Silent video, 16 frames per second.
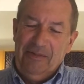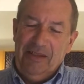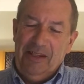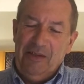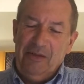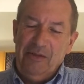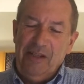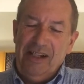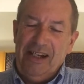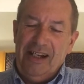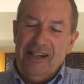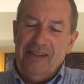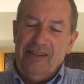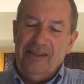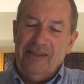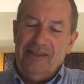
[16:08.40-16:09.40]
The only
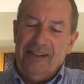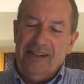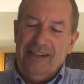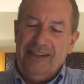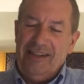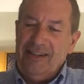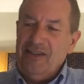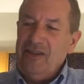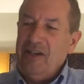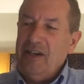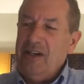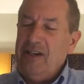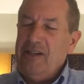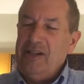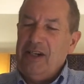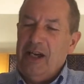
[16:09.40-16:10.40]
other
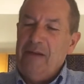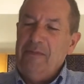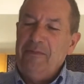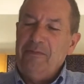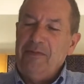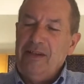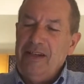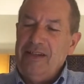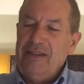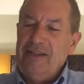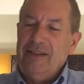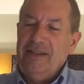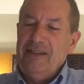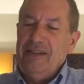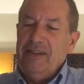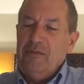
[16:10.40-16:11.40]
charge up front
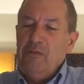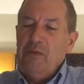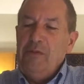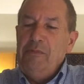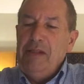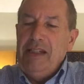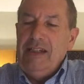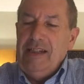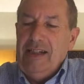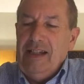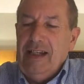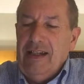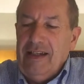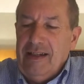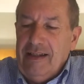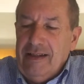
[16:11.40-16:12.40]
would be
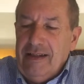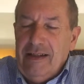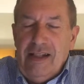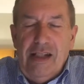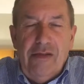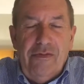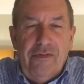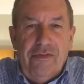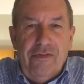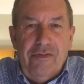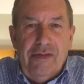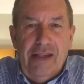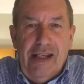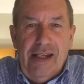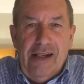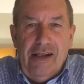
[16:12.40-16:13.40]
if
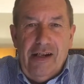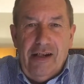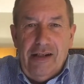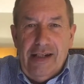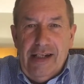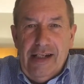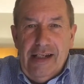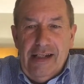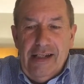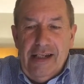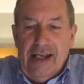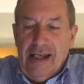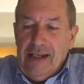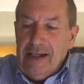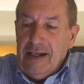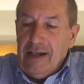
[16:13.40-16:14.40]
they are getting
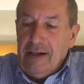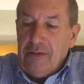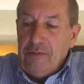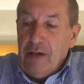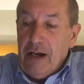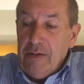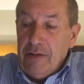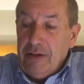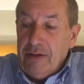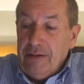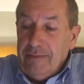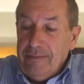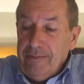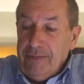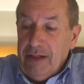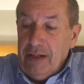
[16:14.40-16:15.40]
a
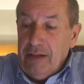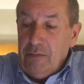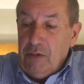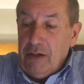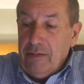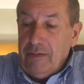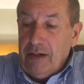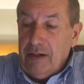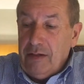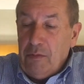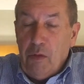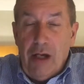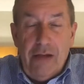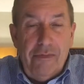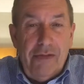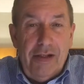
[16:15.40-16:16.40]
router, one of our
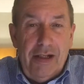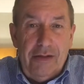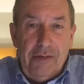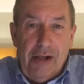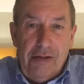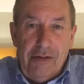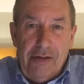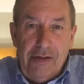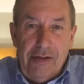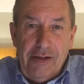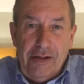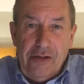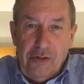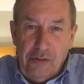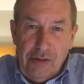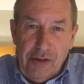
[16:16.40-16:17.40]
Wi-Fi routers
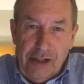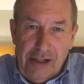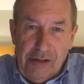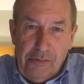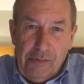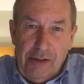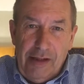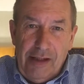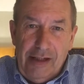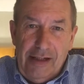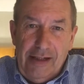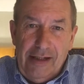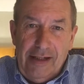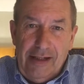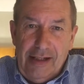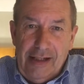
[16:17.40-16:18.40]
associated with
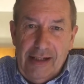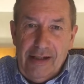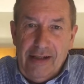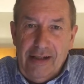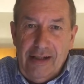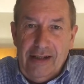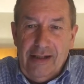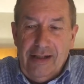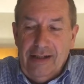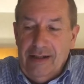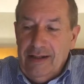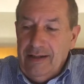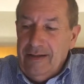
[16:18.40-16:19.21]
the Eastlink